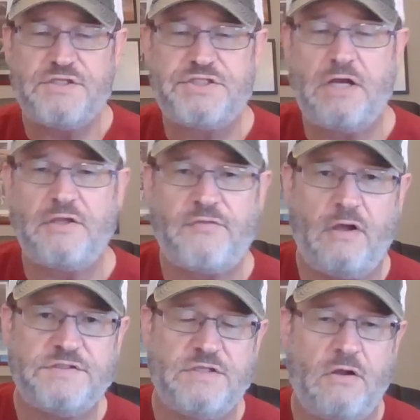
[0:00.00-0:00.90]
share your
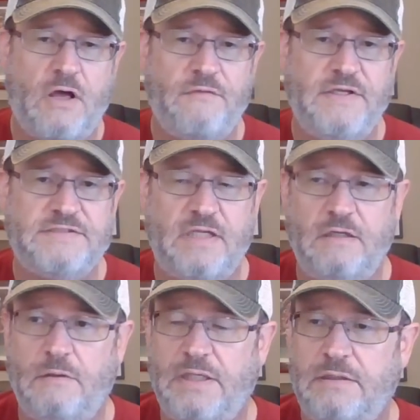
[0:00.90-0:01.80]
thoughts on all this. I
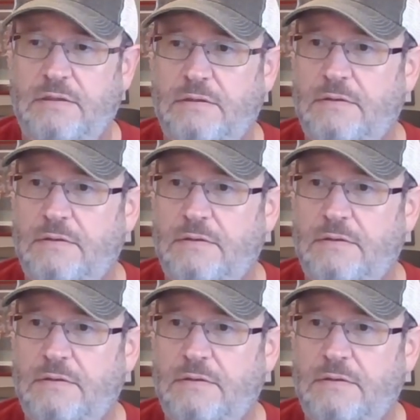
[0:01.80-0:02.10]
know I